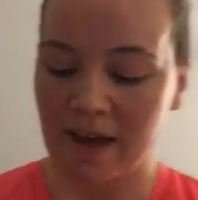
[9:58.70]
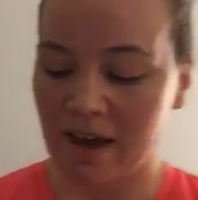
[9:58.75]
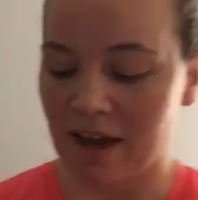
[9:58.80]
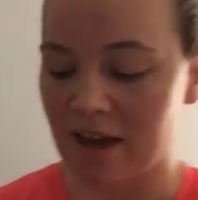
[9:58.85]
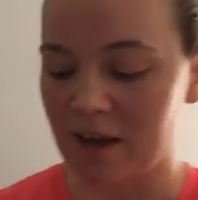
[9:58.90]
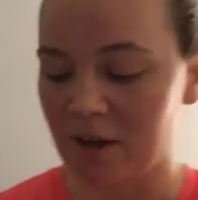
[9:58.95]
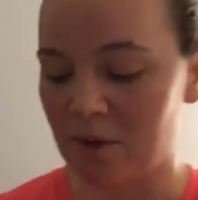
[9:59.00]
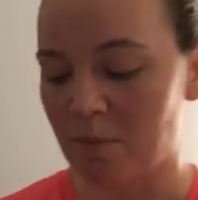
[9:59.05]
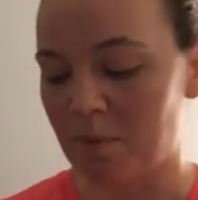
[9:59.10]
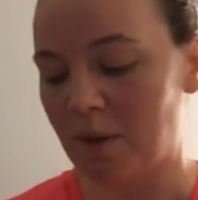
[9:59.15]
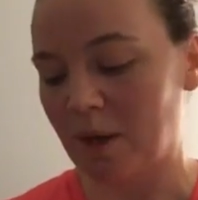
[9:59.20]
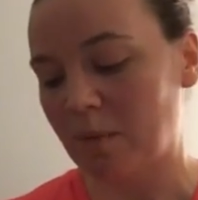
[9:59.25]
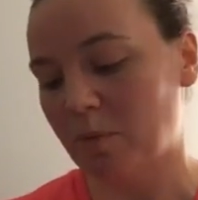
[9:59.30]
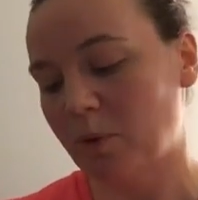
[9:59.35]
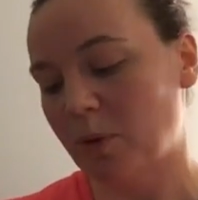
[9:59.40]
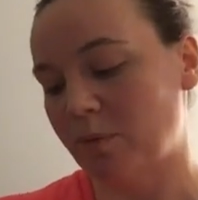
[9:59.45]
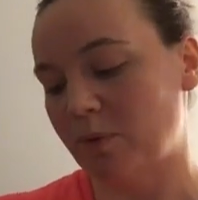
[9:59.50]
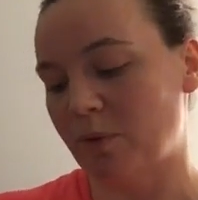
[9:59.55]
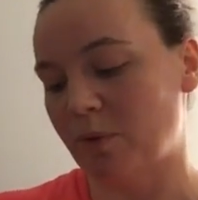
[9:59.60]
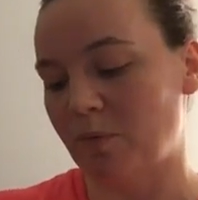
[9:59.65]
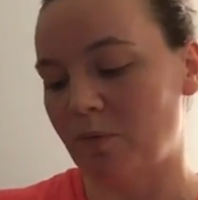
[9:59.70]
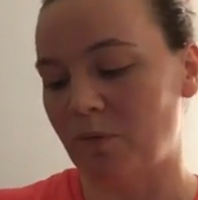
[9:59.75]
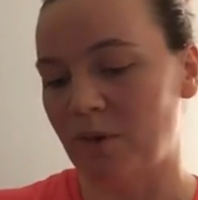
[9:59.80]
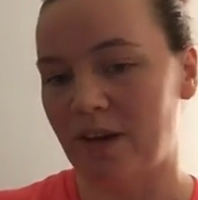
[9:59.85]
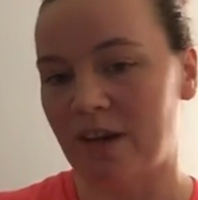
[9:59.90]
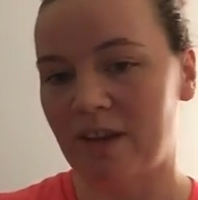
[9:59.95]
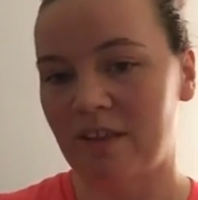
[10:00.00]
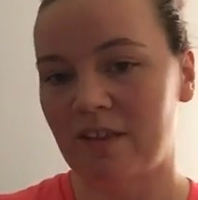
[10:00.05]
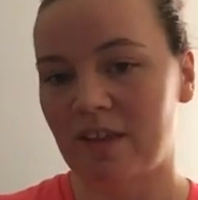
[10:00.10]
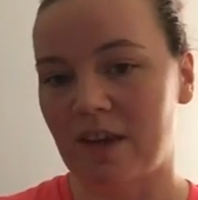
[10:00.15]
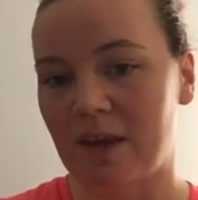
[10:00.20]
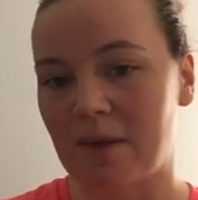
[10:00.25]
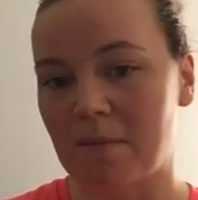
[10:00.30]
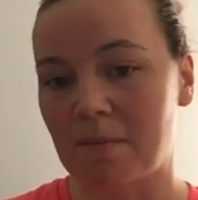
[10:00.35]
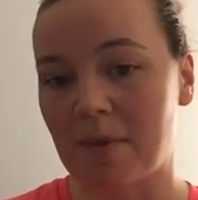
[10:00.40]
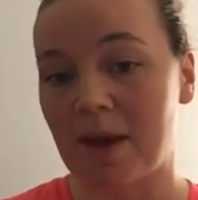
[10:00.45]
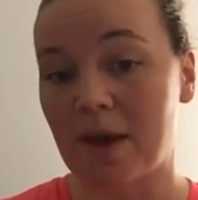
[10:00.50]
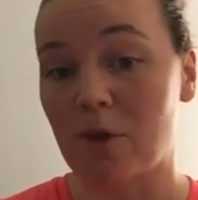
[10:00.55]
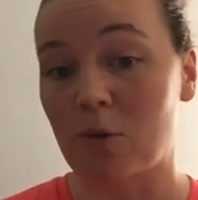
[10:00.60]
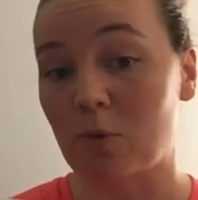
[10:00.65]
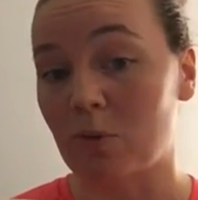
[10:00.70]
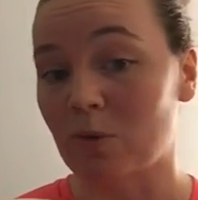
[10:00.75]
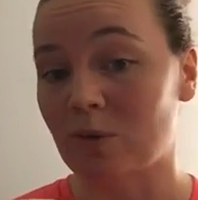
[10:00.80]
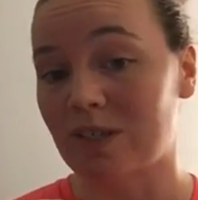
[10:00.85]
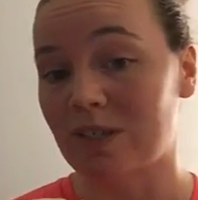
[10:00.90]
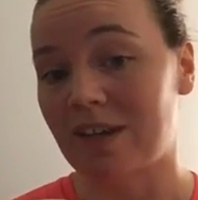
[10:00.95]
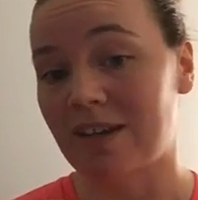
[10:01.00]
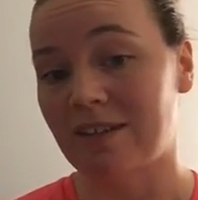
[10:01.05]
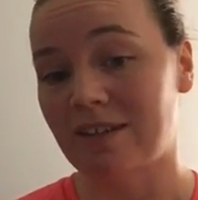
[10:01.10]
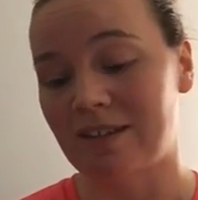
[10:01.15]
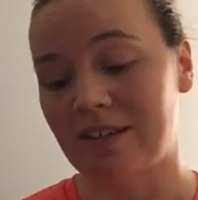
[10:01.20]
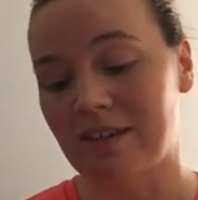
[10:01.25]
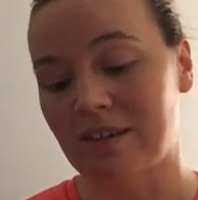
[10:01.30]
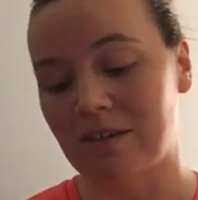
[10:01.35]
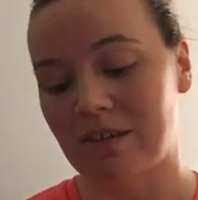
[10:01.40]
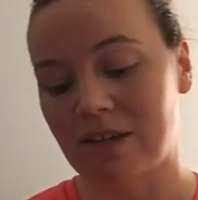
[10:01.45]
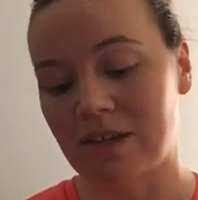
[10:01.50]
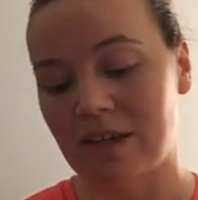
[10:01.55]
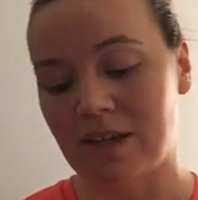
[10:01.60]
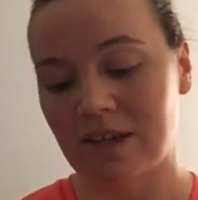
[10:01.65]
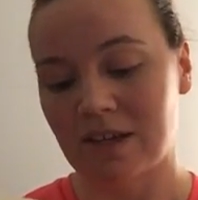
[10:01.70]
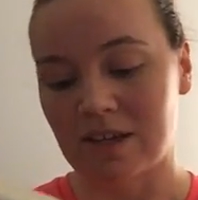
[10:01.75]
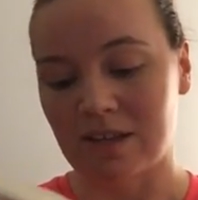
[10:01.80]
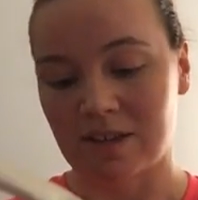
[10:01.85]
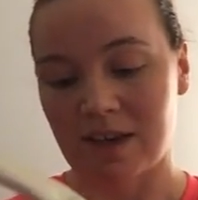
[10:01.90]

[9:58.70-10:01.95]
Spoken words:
And a big problem with elbows that I see in clinic is